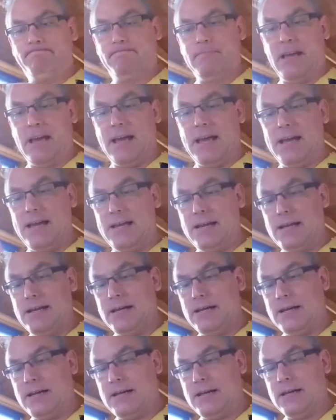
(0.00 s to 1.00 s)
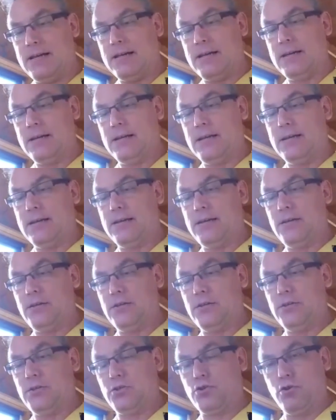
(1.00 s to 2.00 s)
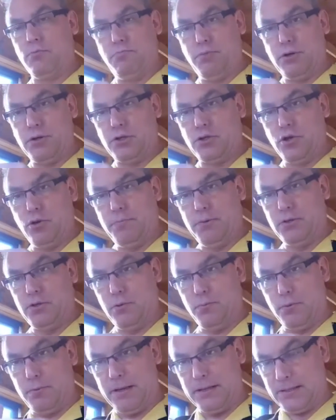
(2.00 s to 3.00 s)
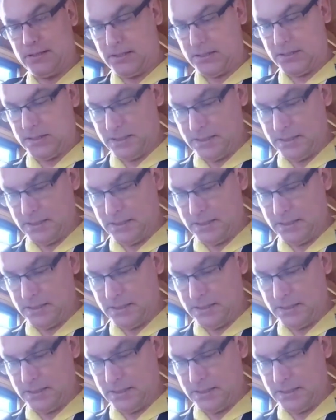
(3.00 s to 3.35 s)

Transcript: and put a scoop of SuperBeets